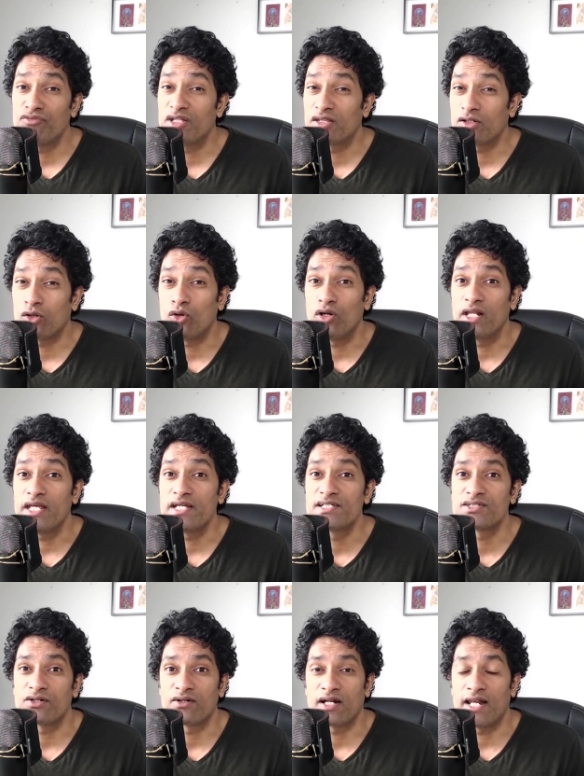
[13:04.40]
with
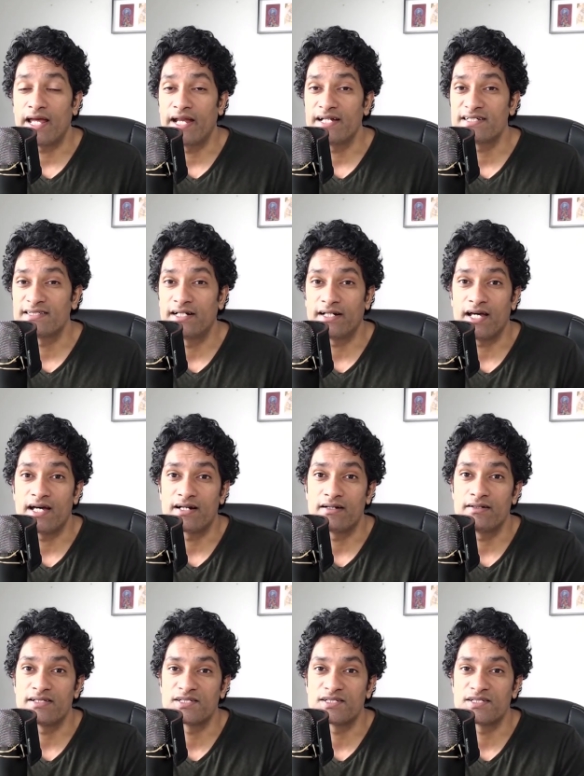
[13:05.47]
colleagues or clients that are